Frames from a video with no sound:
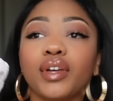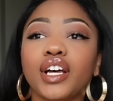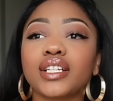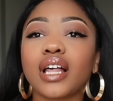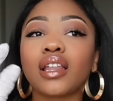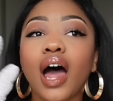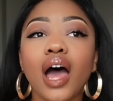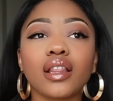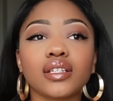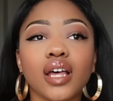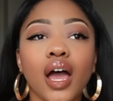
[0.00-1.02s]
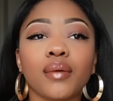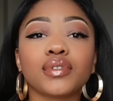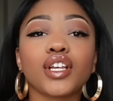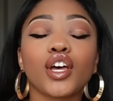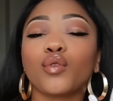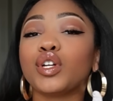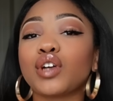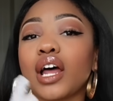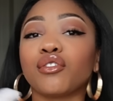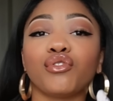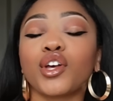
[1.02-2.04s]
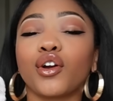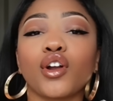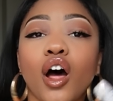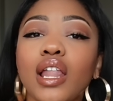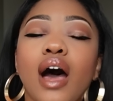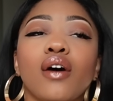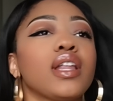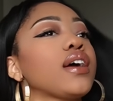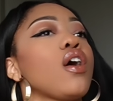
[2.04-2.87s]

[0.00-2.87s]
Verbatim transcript: Because a lot of the times we try to figure it all out, like,